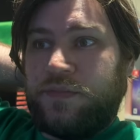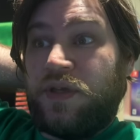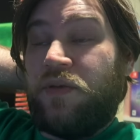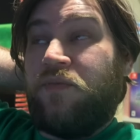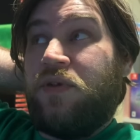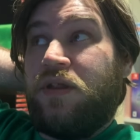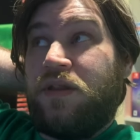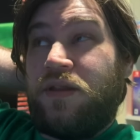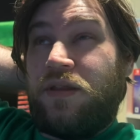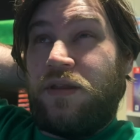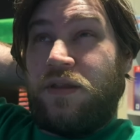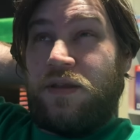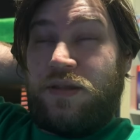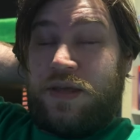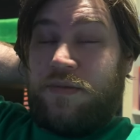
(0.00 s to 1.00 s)
I feel
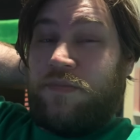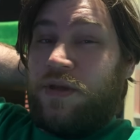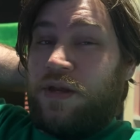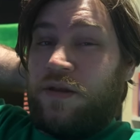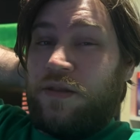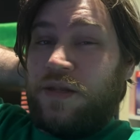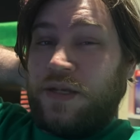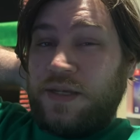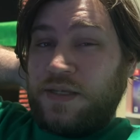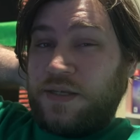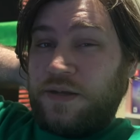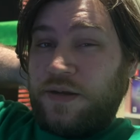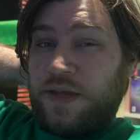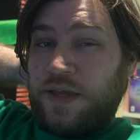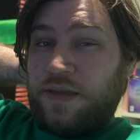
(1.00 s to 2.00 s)
a lot better than
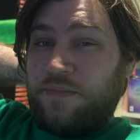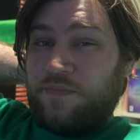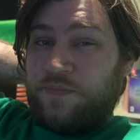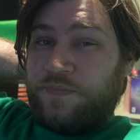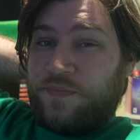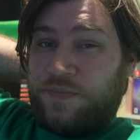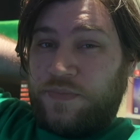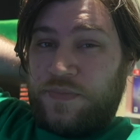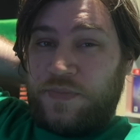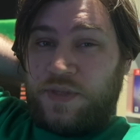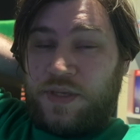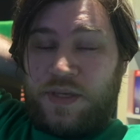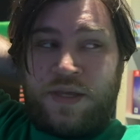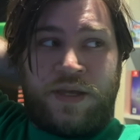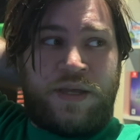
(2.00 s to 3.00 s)
yesterday.
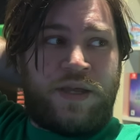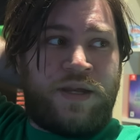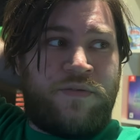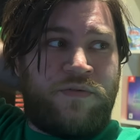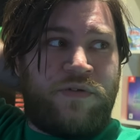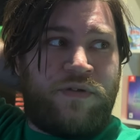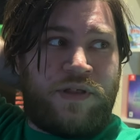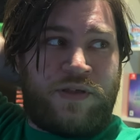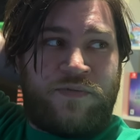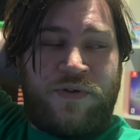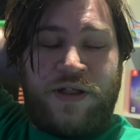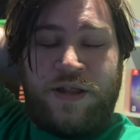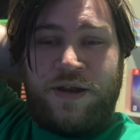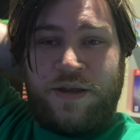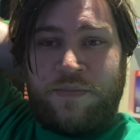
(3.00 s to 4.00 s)
Uh, I never really
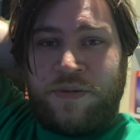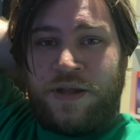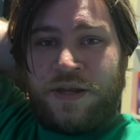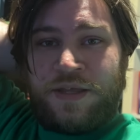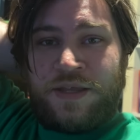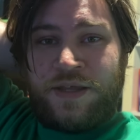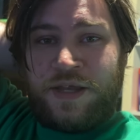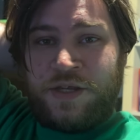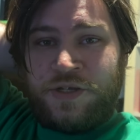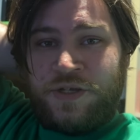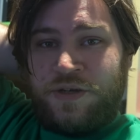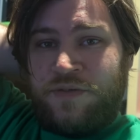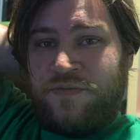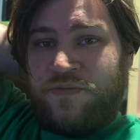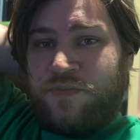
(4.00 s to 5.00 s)
followed up on it like I
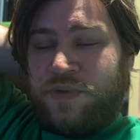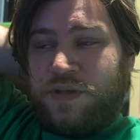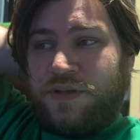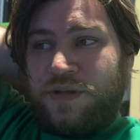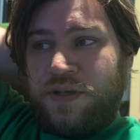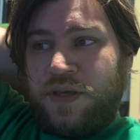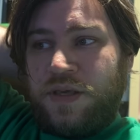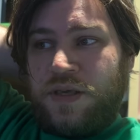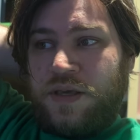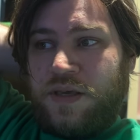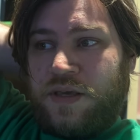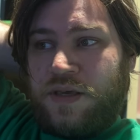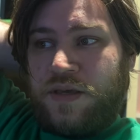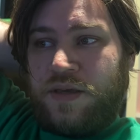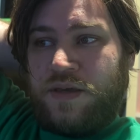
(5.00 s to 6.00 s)
should have, but
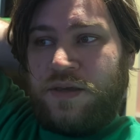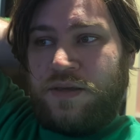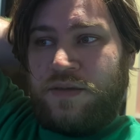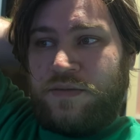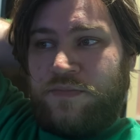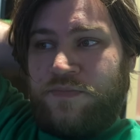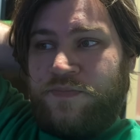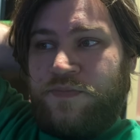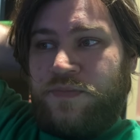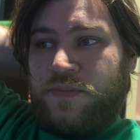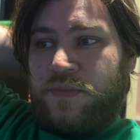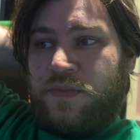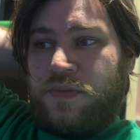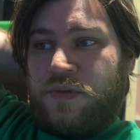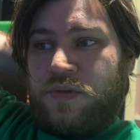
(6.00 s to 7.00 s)
um,
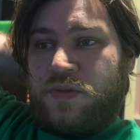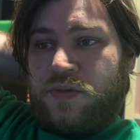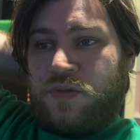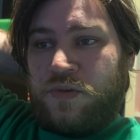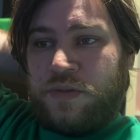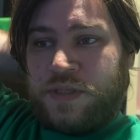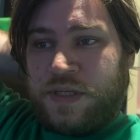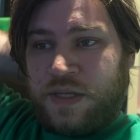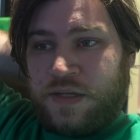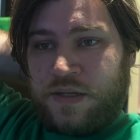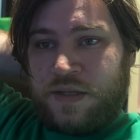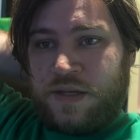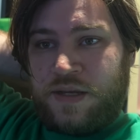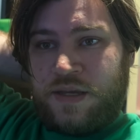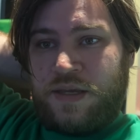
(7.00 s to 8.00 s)
towards the end
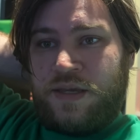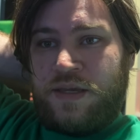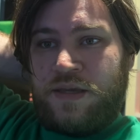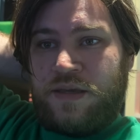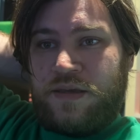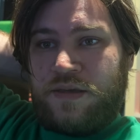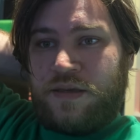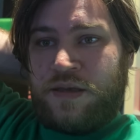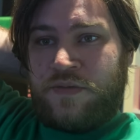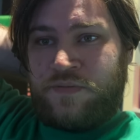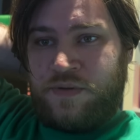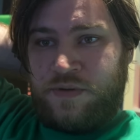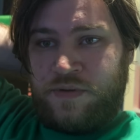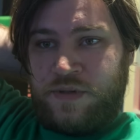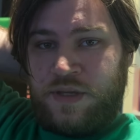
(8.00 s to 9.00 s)
of the day,
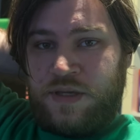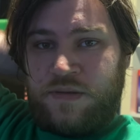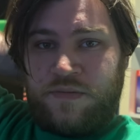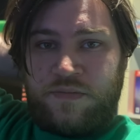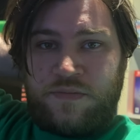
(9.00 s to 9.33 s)
after like